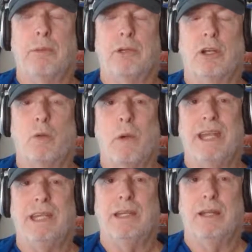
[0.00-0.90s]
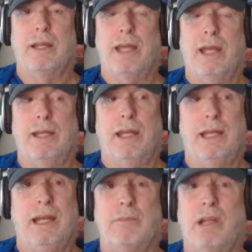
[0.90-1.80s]
I'm going to weigh in on that,
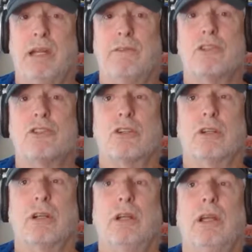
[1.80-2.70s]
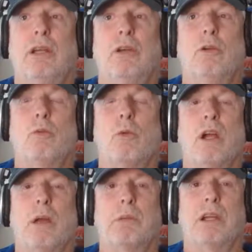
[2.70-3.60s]
and I'm not even sure
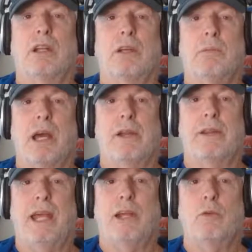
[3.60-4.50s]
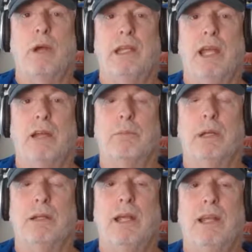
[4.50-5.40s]
where I'm going to come down on that quite yet.
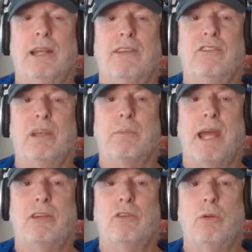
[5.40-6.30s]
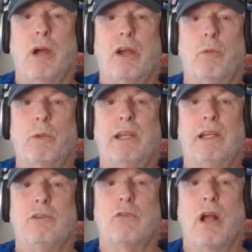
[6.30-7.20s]
But let's get back to our
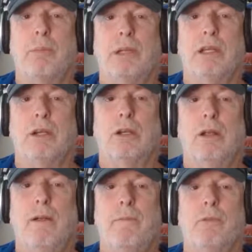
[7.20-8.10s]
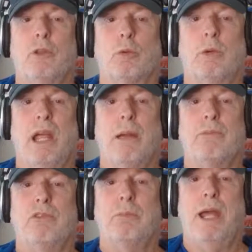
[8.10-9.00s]
weekly drop here the
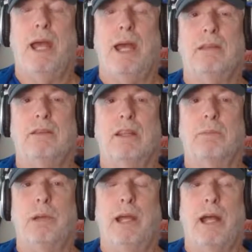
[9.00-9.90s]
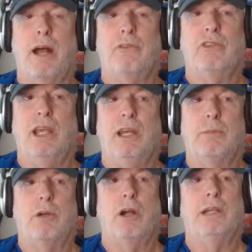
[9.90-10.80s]
Rams' path to the playoffs, and
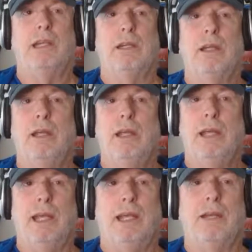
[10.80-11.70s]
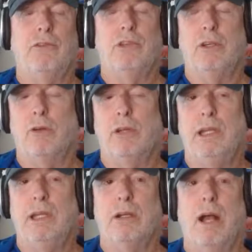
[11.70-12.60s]
I'm talking NFC
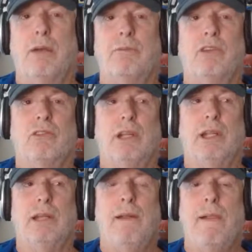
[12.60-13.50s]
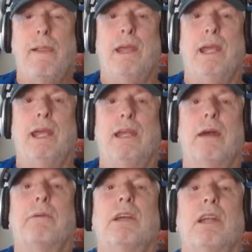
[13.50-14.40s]
only here, obviously. And
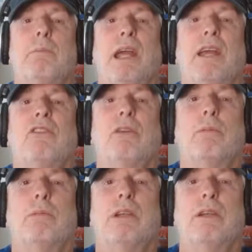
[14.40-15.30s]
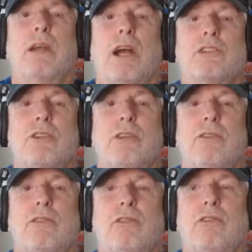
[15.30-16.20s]
I'm going to make some
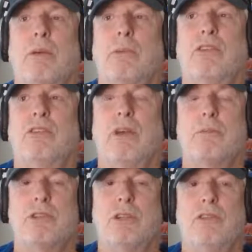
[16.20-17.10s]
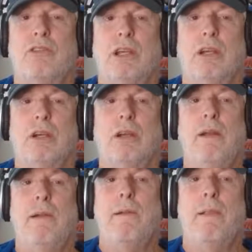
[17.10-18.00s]
deductions, some assumptions here.
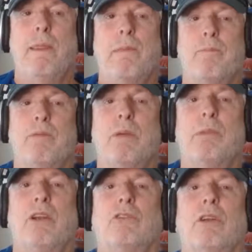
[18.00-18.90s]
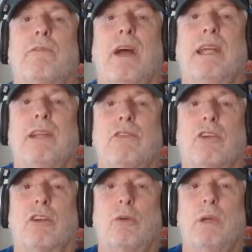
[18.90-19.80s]
The Minnesota Vikings
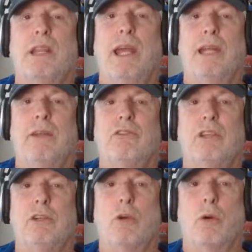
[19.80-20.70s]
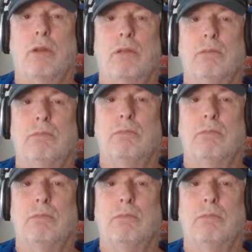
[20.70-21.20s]
are going to win the NFC North.